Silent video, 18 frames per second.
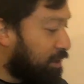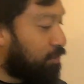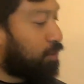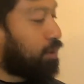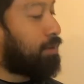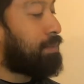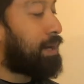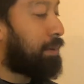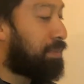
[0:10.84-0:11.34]
Your
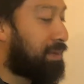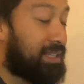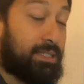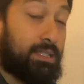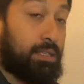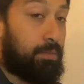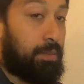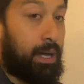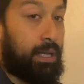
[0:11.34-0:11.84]
warm up is
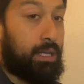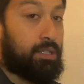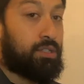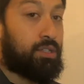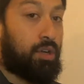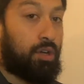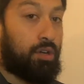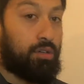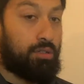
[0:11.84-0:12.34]
Tabata
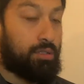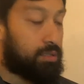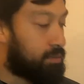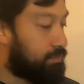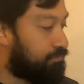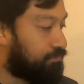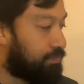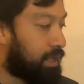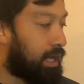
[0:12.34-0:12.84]

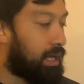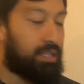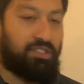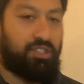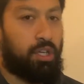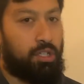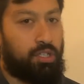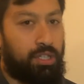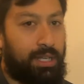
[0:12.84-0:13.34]
songs.
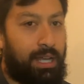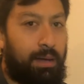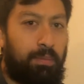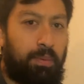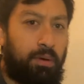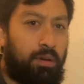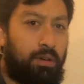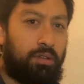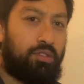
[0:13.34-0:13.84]
Search it
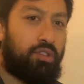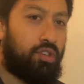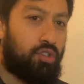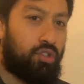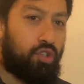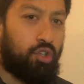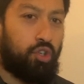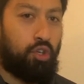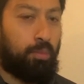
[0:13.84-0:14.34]
up on
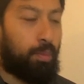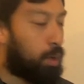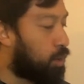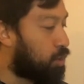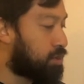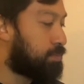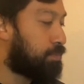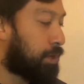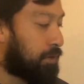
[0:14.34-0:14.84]
YouTube
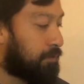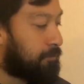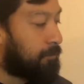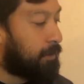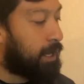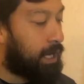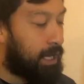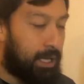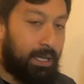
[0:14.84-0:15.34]
or
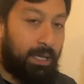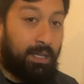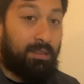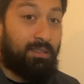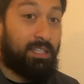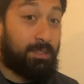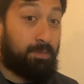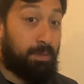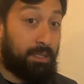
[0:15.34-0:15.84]
Spotify.
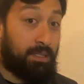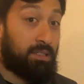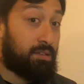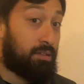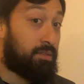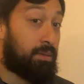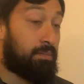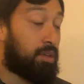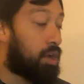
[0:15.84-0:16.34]
There's plenty
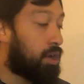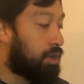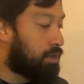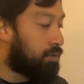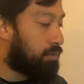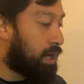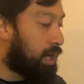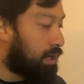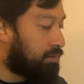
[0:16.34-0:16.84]
of them going
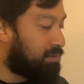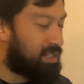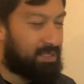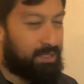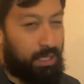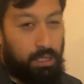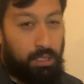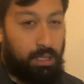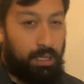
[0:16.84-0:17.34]
around.
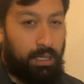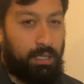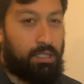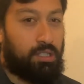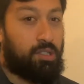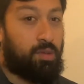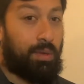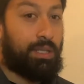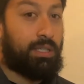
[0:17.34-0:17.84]
Essentially,
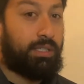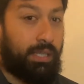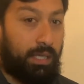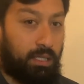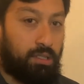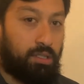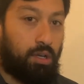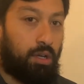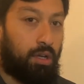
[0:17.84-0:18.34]
it's 20
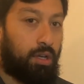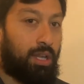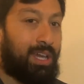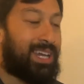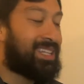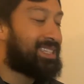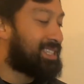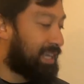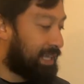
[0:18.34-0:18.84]
seconds on,
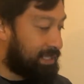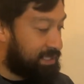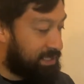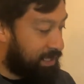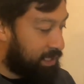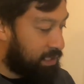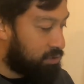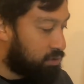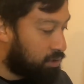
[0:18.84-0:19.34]
10
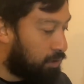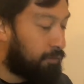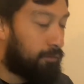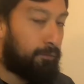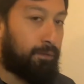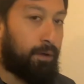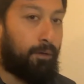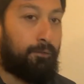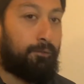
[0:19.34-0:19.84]
seconds
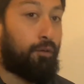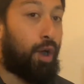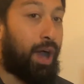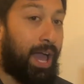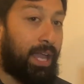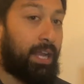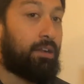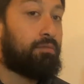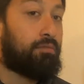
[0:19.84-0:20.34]
off
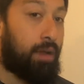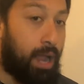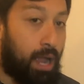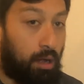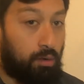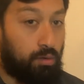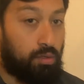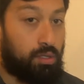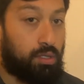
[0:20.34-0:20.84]
for 8
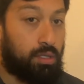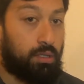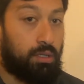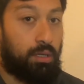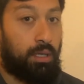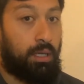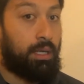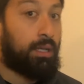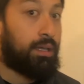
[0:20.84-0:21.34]
rounds.
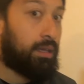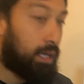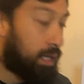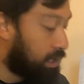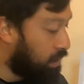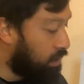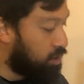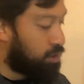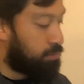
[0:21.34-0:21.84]

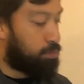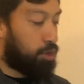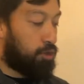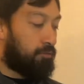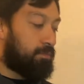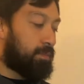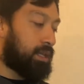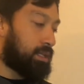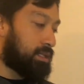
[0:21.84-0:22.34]
Yeah, your
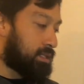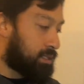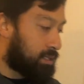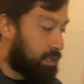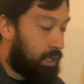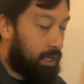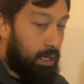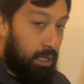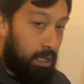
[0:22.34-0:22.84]

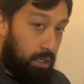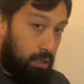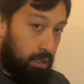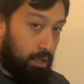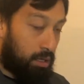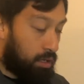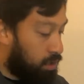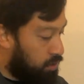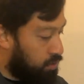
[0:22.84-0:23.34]
movements.
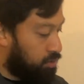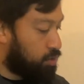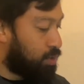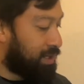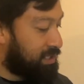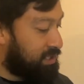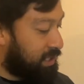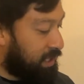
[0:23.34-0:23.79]
You're gonna go through 20